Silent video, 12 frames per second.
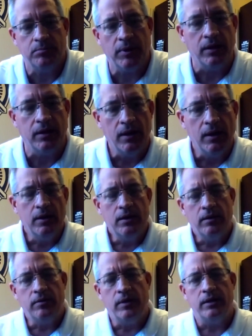but
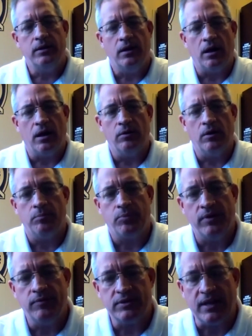then uh, our, our
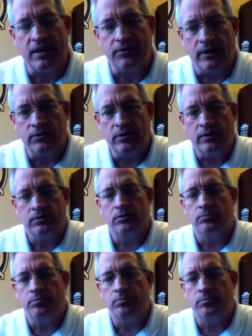previous athletic director,